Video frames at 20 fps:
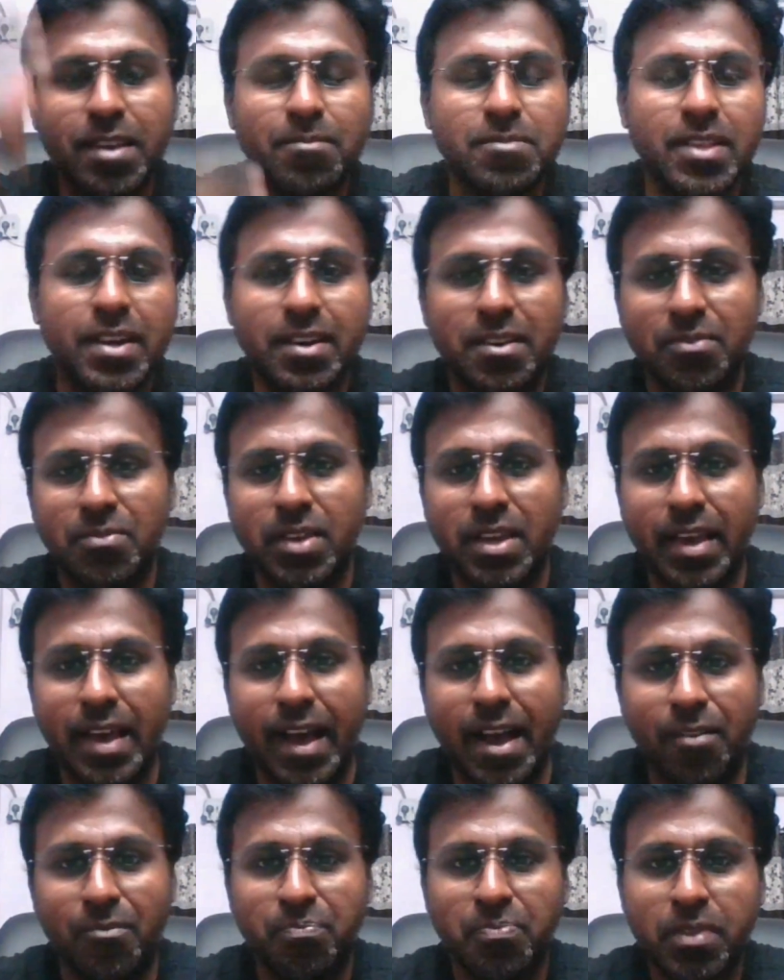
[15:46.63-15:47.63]
that we
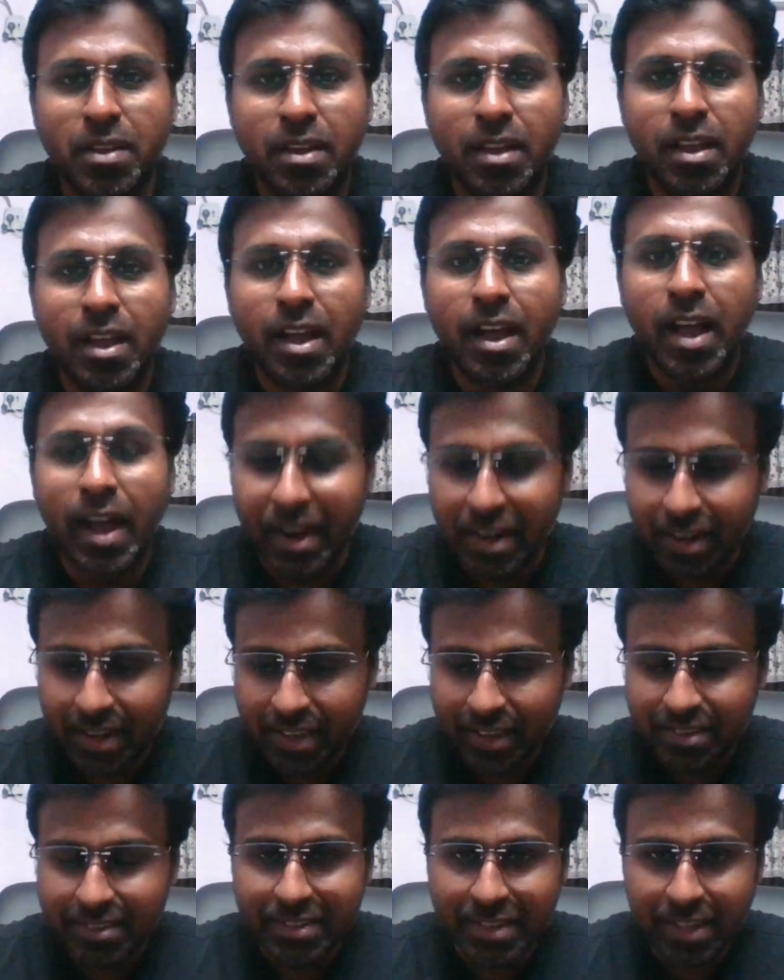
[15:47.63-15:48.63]
have. And
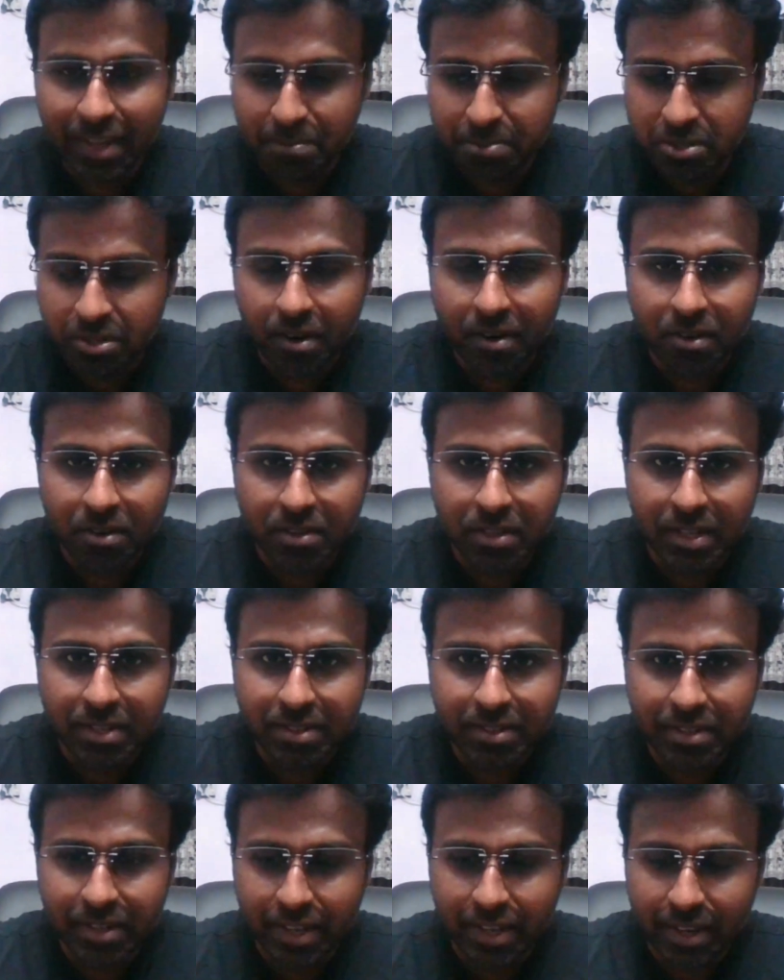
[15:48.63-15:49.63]
he steps onto the
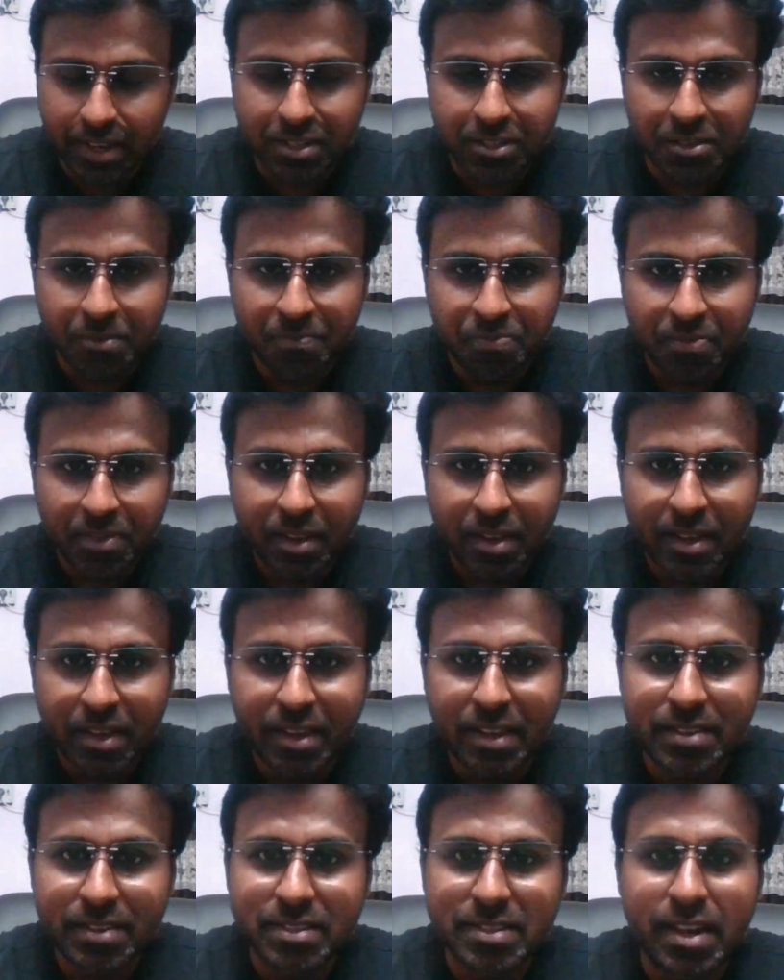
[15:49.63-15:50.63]
stage.
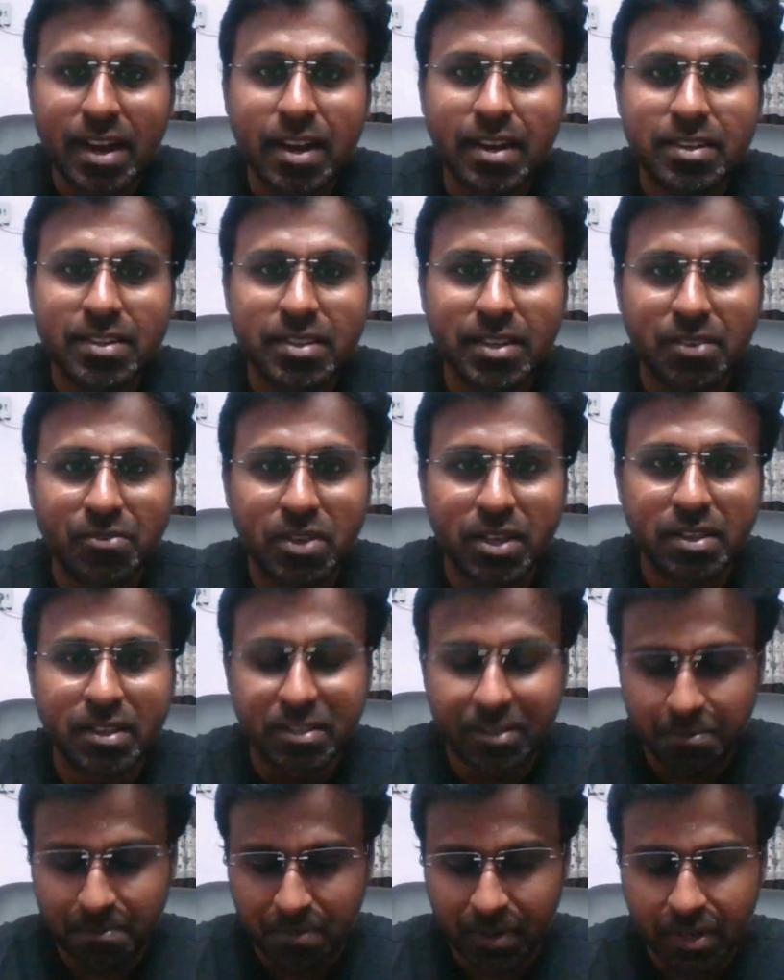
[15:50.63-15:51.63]
He starts giving the
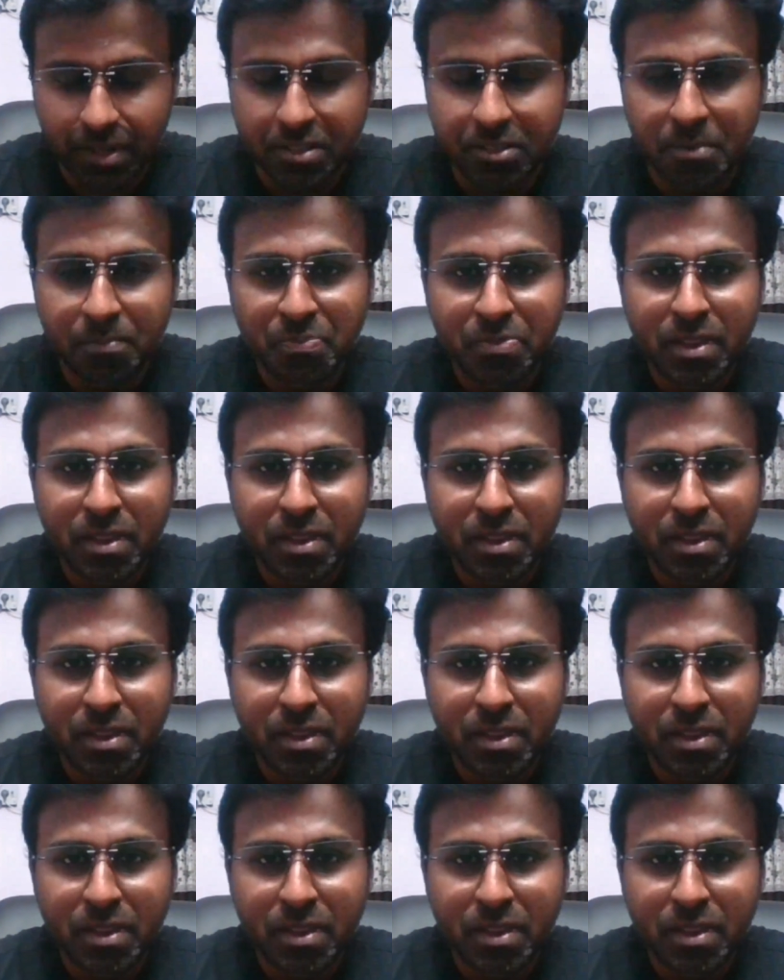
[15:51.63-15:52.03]
speech.